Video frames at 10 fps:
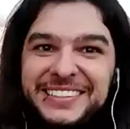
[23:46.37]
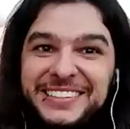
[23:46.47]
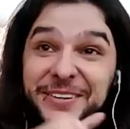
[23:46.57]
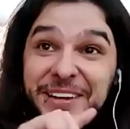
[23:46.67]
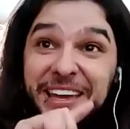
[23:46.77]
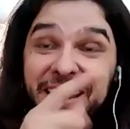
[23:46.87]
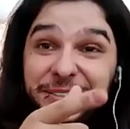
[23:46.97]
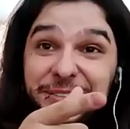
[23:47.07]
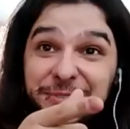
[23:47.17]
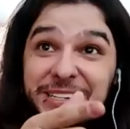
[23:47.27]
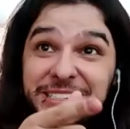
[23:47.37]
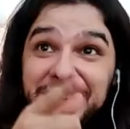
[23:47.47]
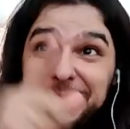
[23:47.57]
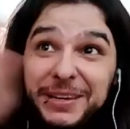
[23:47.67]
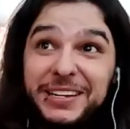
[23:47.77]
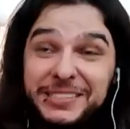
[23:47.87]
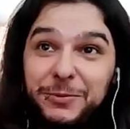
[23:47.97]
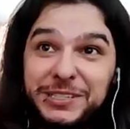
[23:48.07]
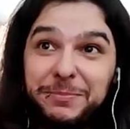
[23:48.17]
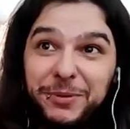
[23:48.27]
So can I translate because it
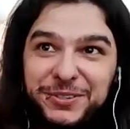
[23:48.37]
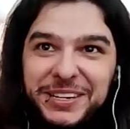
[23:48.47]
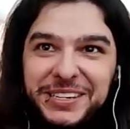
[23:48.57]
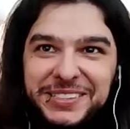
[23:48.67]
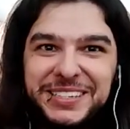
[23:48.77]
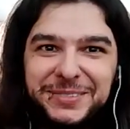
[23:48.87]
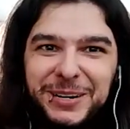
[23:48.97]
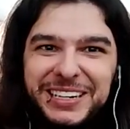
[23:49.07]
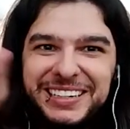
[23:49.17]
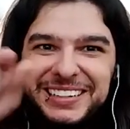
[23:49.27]
was in Portuguese, this one?